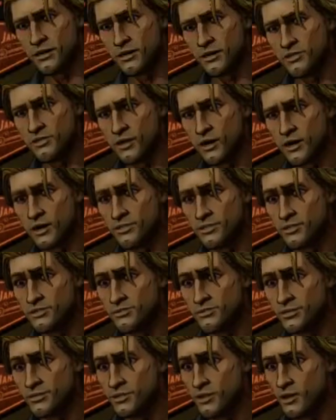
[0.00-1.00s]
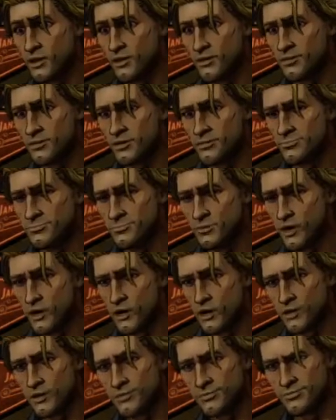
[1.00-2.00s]
I don't know what you're getting so steamed
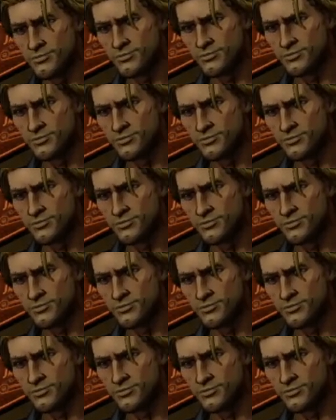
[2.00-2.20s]
about.